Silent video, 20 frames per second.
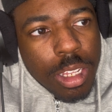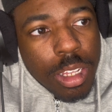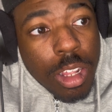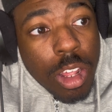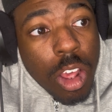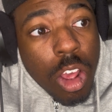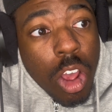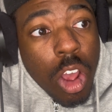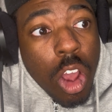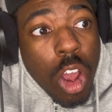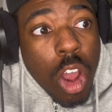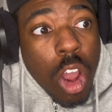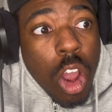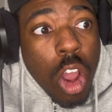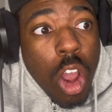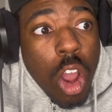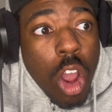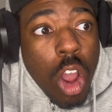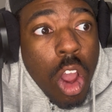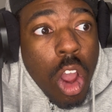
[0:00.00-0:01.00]
of the moon
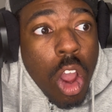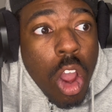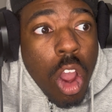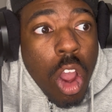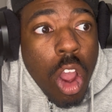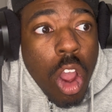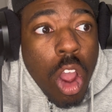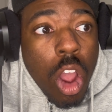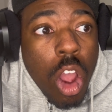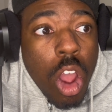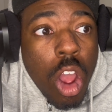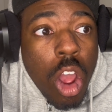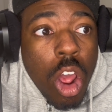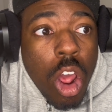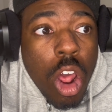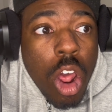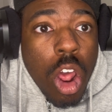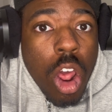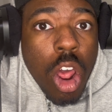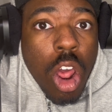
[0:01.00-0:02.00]
spirit's mortal
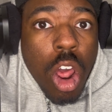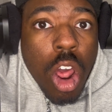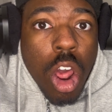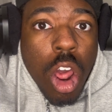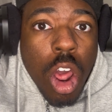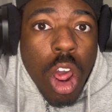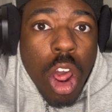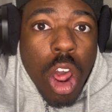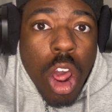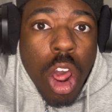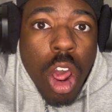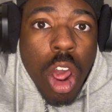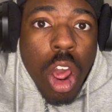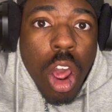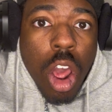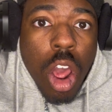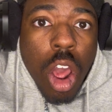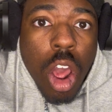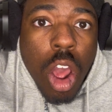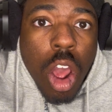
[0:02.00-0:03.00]
form.
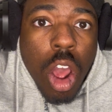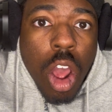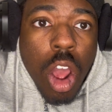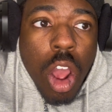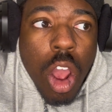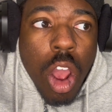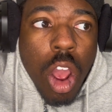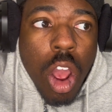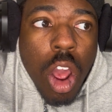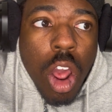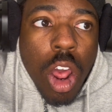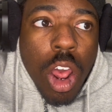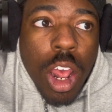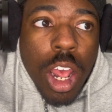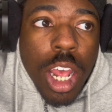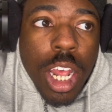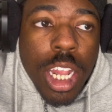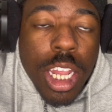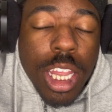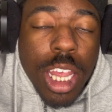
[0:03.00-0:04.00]
What?
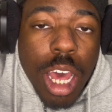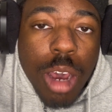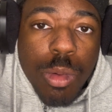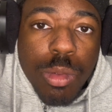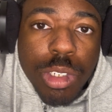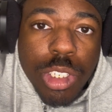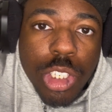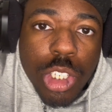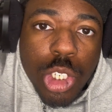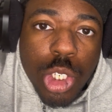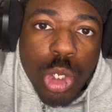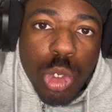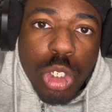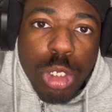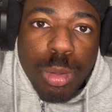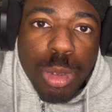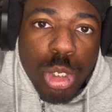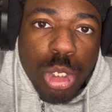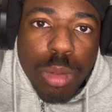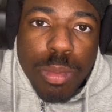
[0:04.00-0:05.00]
That was the dude
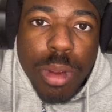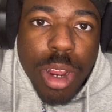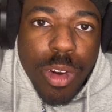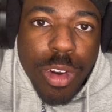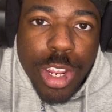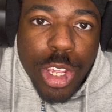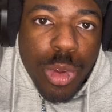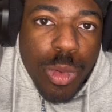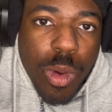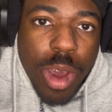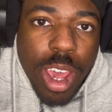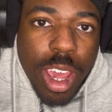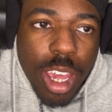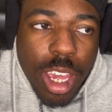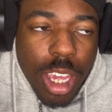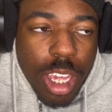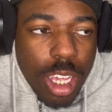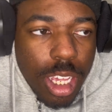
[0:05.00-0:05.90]
supposed to marry Yue.